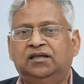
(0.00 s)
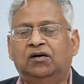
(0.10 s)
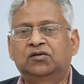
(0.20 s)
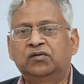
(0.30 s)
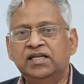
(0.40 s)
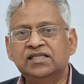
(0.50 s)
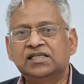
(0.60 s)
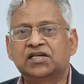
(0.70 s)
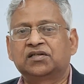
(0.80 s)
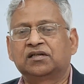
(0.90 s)
Now,
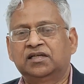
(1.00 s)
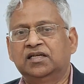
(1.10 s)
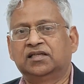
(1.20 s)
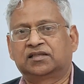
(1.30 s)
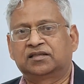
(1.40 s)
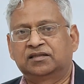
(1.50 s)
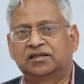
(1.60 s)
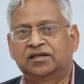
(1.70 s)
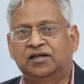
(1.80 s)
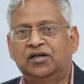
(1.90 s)
today's session is
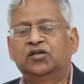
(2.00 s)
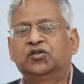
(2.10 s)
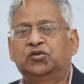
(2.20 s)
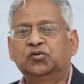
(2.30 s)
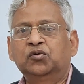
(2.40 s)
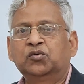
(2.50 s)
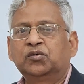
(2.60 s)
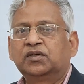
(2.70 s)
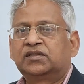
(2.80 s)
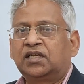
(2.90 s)

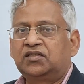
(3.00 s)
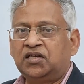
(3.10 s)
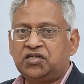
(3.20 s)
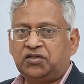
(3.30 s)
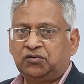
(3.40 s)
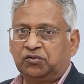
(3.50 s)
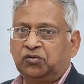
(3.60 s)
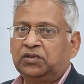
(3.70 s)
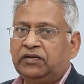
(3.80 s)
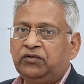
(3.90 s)
to suggest you,
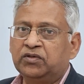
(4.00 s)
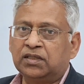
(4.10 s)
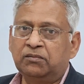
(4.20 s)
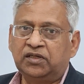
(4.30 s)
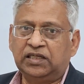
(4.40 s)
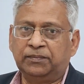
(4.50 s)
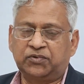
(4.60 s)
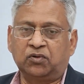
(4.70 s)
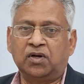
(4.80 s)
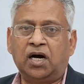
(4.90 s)
to give you some
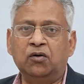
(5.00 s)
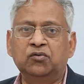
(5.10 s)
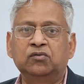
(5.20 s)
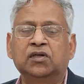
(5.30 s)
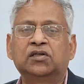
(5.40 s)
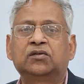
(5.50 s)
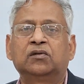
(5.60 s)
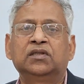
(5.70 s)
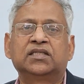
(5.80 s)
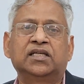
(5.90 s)
tips on how to
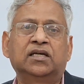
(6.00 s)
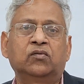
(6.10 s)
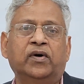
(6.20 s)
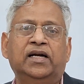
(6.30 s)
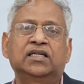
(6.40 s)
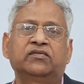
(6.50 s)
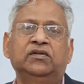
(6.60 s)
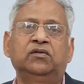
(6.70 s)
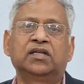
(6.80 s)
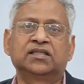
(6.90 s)
control these air wires
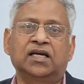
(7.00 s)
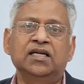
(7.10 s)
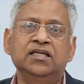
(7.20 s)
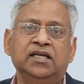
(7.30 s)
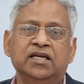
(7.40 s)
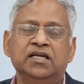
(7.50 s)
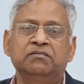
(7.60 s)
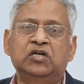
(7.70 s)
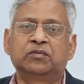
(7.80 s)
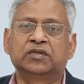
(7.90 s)
when you design
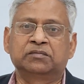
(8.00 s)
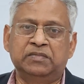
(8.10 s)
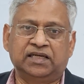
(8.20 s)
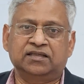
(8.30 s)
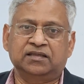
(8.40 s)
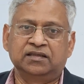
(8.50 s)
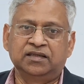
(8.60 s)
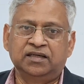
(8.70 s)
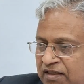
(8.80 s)
a bituminous mix.